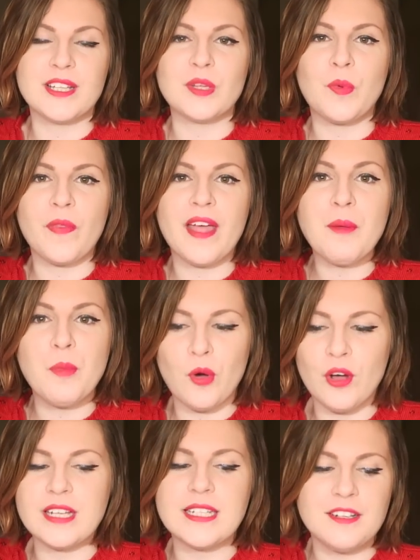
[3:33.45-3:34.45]
because the one that I
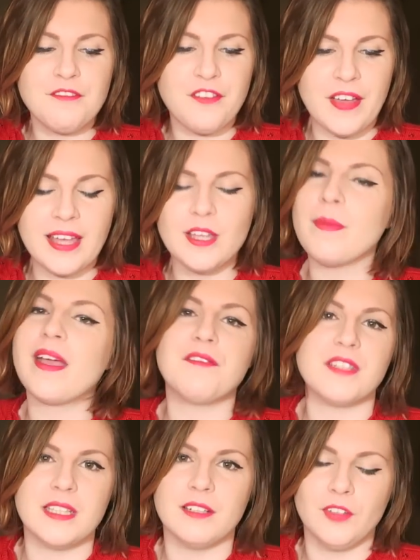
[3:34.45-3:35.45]
bought her didn't fit. You may
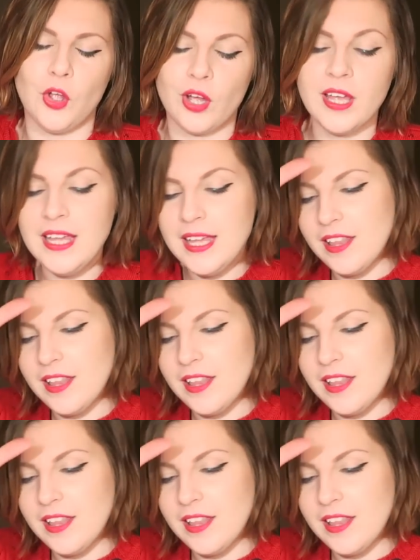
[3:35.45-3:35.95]
have seen the vlog.